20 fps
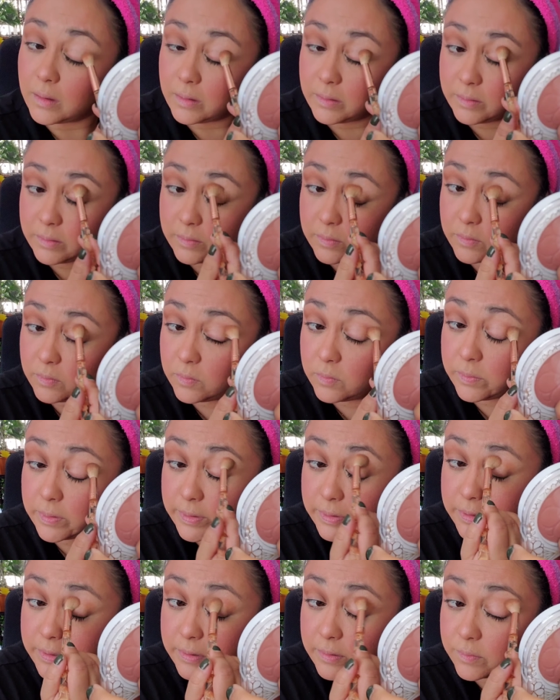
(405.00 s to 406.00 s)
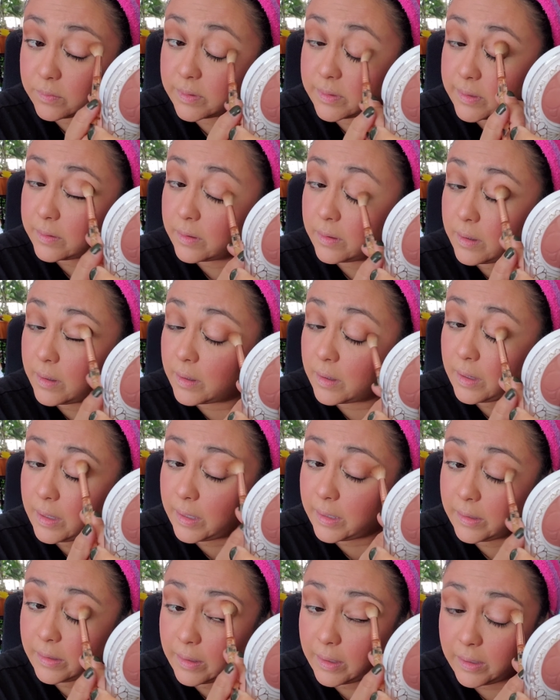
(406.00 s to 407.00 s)
I do wish there were
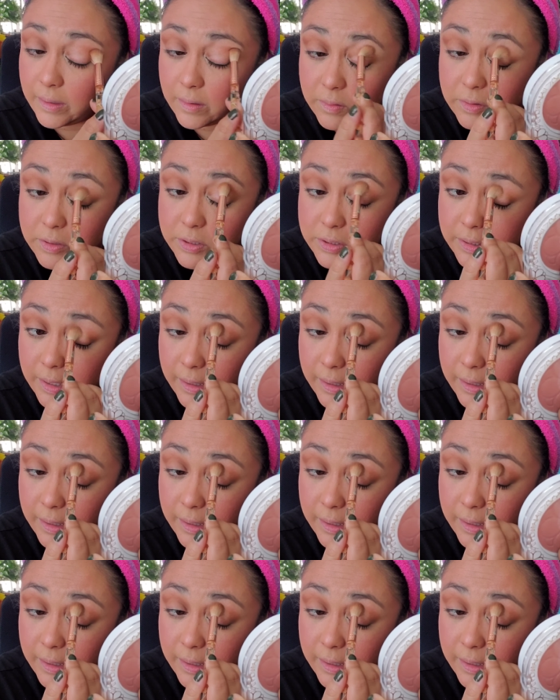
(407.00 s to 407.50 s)
a lighter